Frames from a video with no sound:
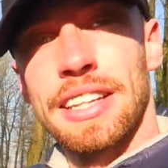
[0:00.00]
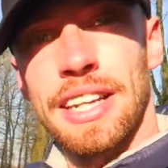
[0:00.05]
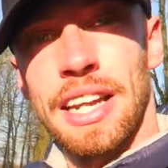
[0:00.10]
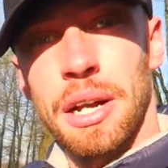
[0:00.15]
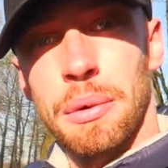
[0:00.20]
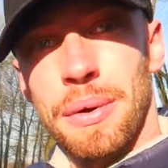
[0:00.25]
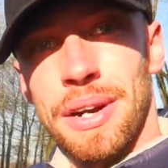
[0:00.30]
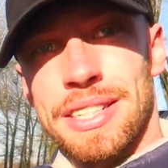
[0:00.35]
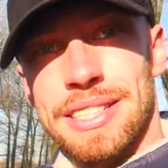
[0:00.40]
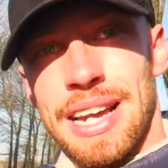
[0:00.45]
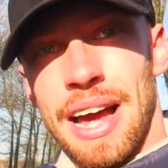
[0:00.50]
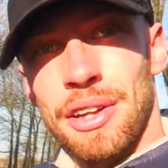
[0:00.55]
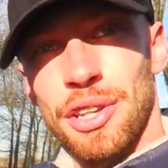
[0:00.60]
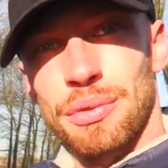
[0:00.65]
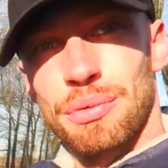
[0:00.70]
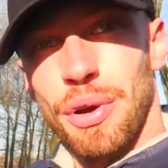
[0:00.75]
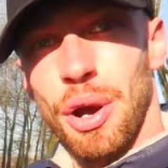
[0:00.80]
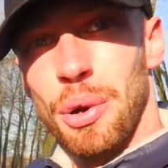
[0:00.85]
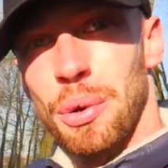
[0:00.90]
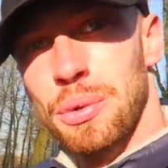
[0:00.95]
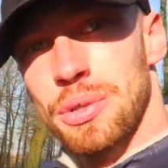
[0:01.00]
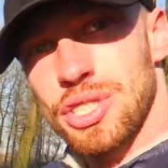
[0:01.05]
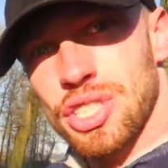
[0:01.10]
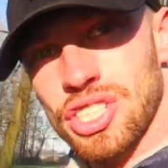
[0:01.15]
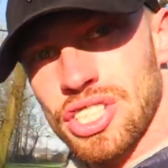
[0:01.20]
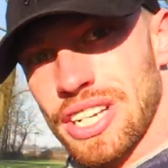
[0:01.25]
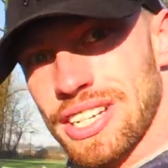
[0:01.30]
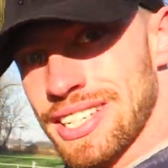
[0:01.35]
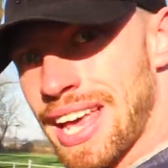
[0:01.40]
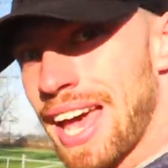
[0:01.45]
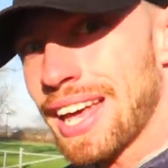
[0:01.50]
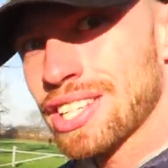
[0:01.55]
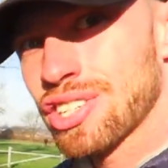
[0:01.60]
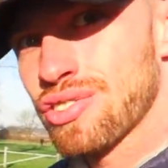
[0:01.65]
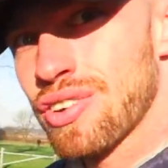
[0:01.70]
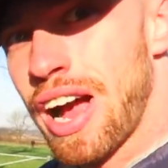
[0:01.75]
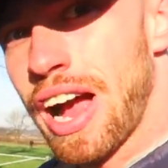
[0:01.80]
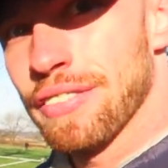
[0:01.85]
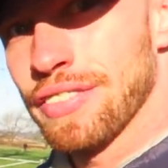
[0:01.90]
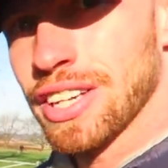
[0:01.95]
and then I went down the road just to
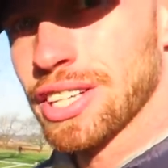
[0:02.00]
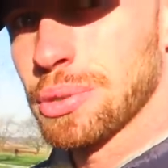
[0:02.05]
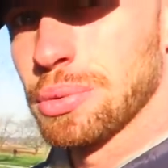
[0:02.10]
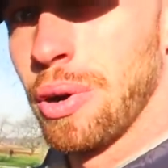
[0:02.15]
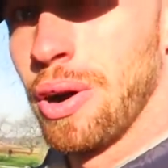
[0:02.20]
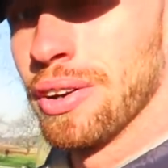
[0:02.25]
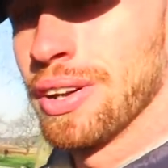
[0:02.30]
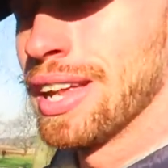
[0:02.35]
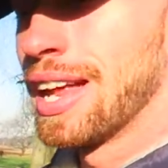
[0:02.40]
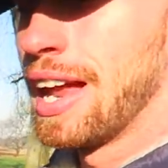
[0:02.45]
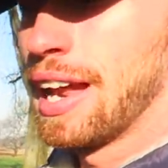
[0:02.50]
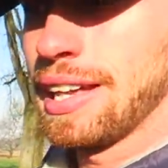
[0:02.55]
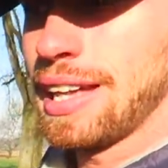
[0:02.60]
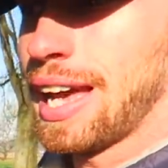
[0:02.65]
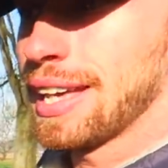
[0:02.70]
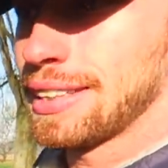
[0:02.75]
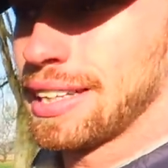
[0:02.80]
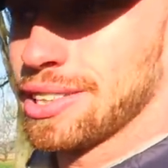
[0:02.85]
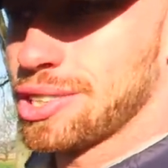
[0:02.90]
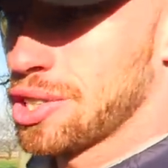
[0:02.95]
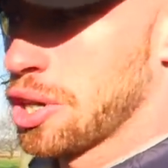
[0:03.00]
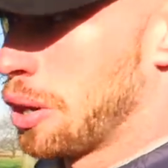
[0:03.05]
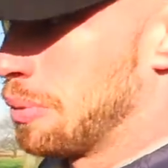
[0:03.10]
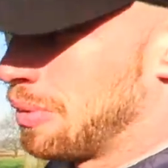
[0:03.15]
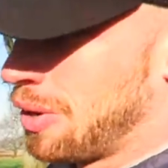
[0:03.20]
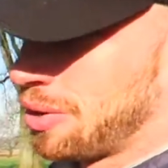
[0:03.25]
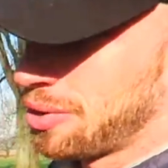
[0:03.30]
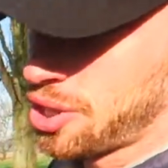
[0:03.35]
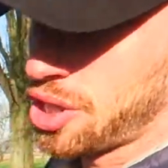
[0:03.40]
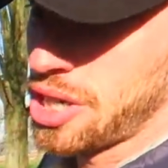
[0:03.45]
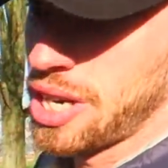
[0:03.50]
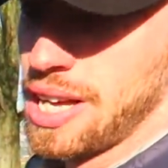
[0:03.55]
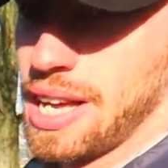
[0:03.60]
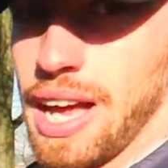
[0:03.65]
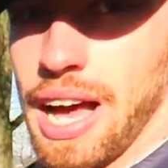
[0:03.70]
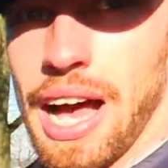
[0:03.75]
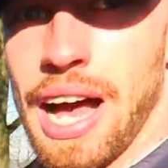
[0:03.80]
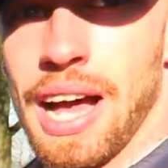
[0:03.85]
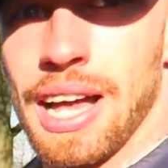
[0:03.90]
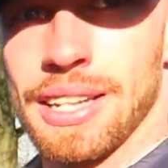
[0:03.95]
test drive this one, liked it so much,
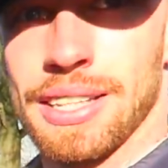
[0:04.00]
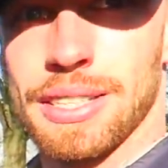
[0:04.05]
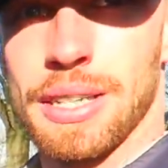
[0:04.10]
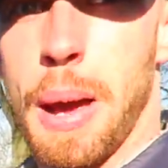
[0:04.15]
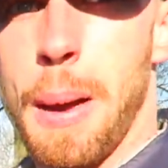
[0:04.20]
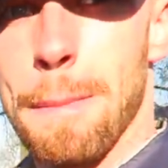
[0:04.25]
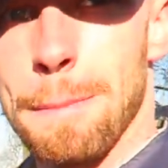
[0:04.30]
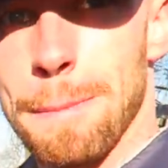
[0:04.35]
and